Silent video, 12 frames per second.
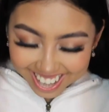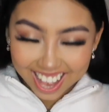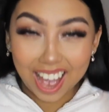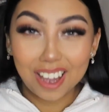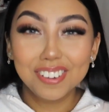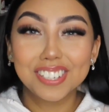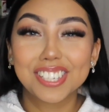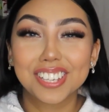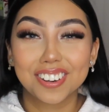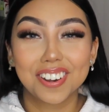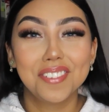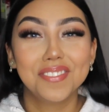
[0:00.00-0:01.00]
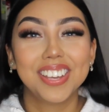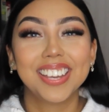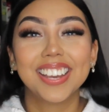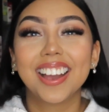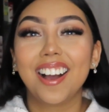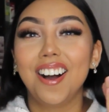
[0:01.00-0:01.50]
I was
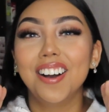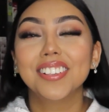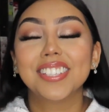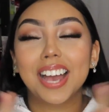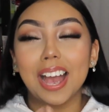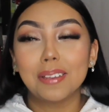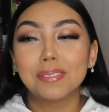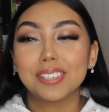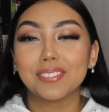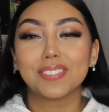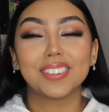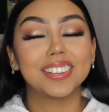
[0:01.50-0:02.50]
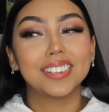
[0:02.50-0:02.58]
screaming all types of,